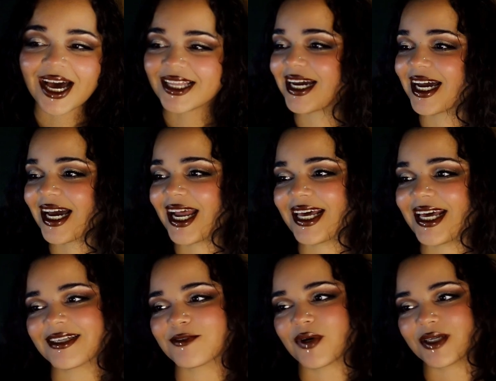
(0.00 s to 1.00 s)
I think I kind of ate
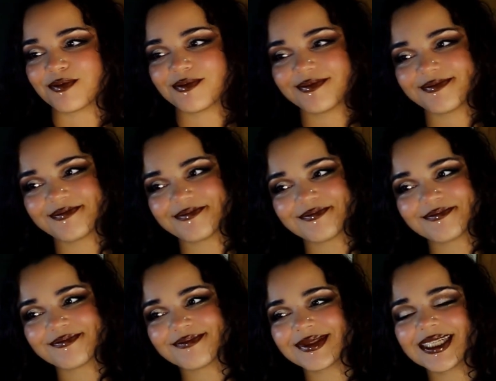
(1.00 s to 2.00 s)
this one.
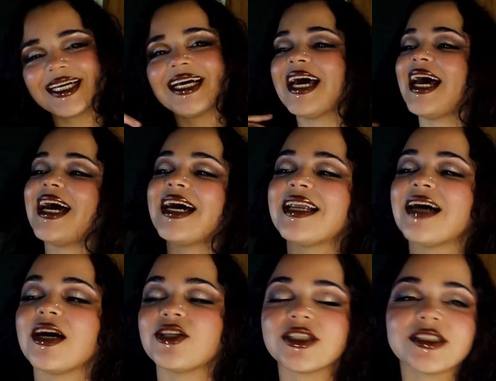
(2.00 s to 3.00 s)
And
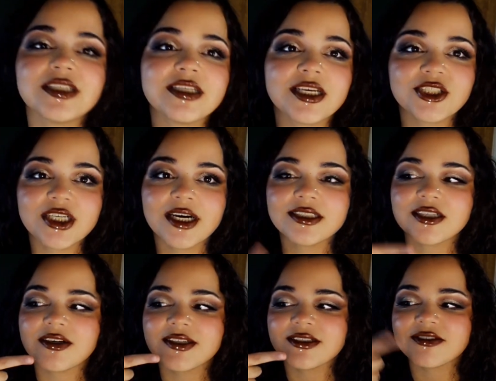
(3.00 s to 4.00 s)
just to let you guys
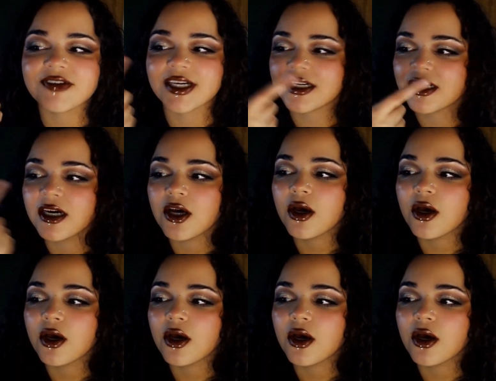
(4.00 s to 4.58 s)
know, these are fake.